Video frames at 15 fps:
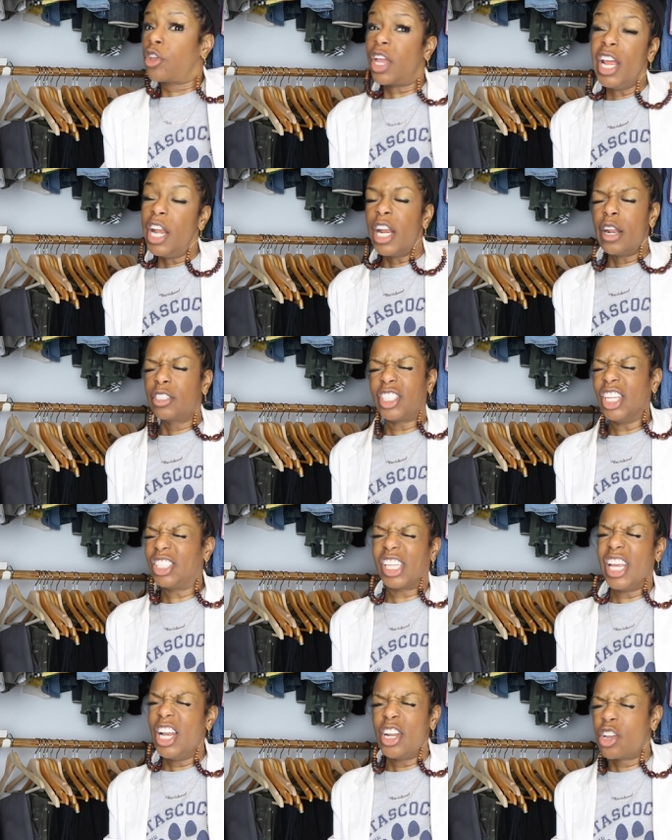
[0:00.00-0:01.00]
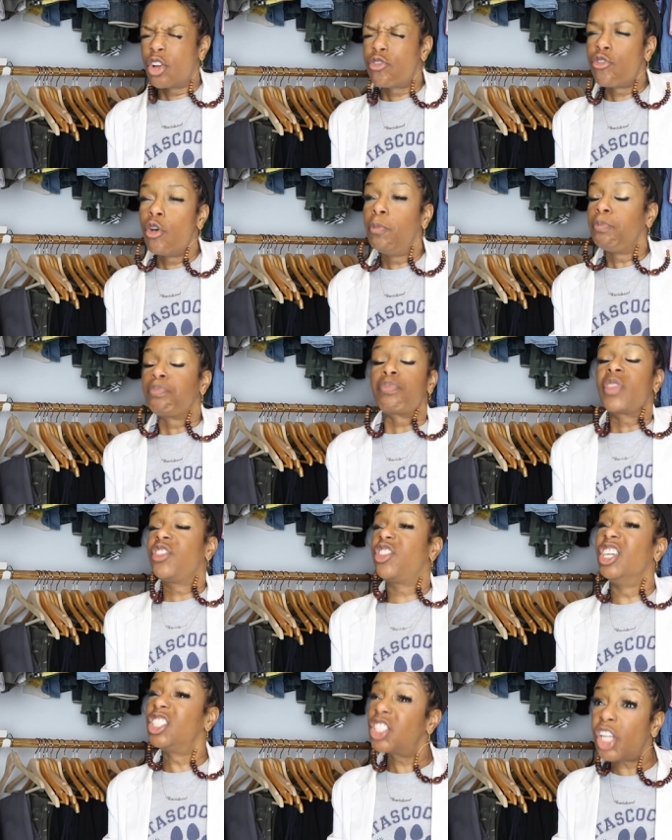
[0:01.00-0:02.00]
Get in, just get in a group.
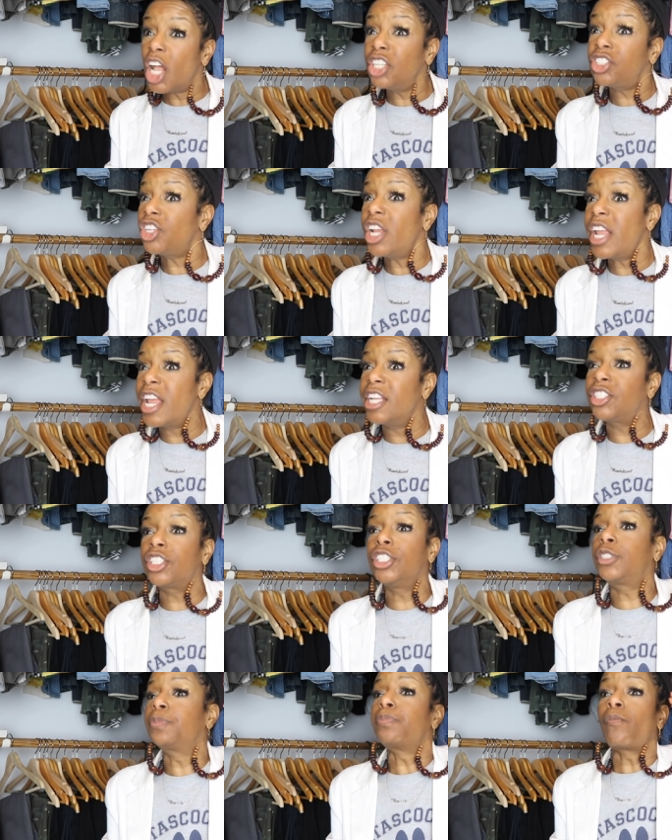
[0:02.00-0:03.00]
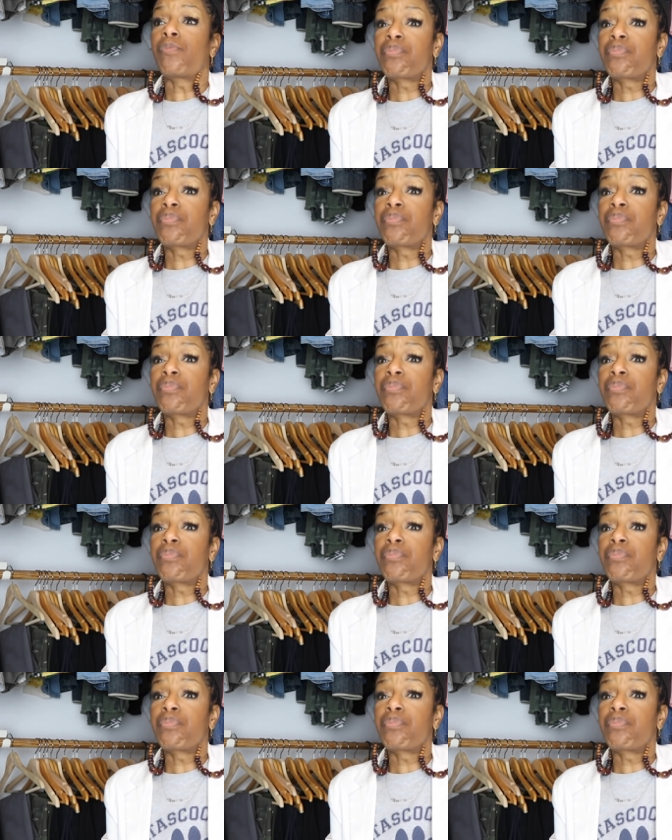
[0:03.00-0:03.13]
Discuss your answers.